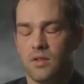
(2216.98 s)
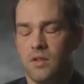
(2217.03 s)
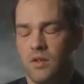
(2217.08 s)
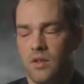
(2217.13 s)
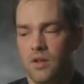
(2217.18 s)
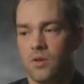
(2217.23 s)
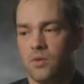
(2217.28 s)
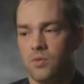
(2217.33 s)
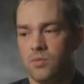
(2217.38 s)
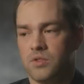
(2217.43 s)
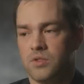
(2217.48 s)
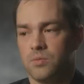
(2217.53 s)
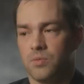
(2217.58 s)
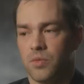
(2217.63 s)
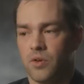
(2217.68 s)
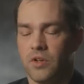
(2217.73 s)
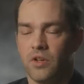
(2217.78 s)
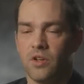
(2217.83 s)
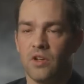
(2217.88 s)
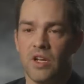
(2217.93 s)
you know, some
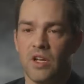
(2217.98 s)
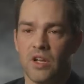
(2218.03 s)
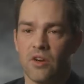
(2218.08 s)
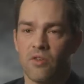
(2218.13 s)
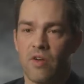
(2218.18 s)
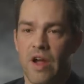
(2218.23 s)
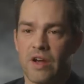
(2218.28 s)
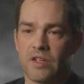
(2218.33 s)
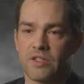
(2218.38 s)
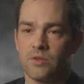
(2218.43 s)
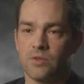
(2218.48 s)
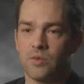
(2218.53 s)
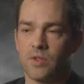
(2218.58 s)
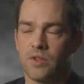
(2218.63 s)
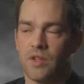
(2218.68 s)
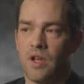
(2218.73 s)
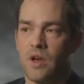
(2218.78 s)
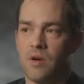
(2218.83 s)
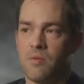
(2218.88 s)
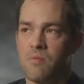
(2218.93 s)
pretty good interaction
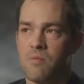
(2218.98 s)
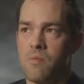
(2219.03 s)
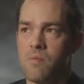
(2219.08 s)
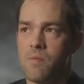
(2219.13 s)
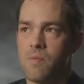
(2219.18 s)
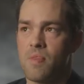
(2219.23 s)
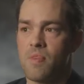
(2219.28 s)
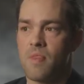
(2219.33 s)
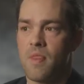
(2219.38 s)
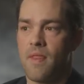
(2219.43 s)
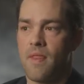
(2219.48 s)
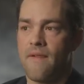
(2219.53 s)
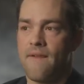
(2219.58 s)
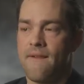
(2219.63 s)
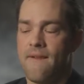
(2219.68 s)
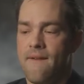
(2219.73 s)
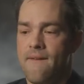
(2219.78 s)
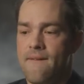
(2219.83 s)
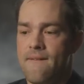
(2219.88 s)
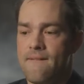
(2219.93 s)
with them,
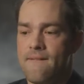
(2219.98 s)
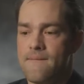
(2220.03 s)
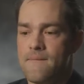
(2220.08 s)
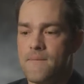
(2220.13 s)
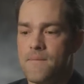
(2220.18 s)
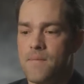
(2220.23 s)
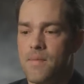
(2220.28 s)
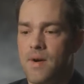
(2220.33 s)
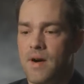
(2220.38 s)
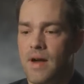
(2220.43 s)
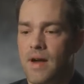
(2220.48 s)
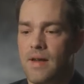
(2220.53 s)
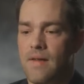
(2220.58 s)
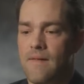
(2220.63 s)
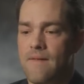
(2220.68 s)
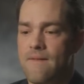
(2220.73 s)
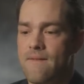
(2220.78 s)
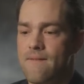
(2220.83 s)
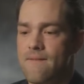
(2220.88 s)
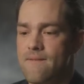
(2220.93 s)
but
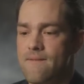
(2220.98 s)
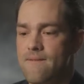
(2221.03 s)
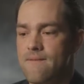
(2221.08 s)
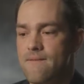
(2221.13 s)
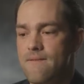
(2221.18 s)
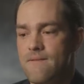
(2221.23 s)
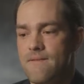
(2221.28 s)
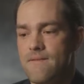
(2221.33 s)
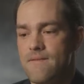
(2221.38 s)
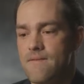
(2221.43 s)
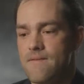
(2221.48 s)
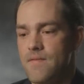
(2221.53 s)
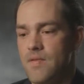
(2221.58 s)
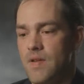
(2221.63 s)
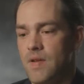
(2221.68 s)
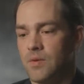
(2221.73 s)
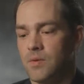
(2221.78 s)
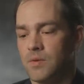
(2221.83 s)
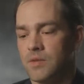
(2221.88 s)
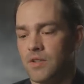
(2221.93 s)

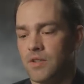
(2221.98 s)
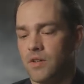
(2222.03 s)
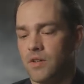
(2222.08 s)
it was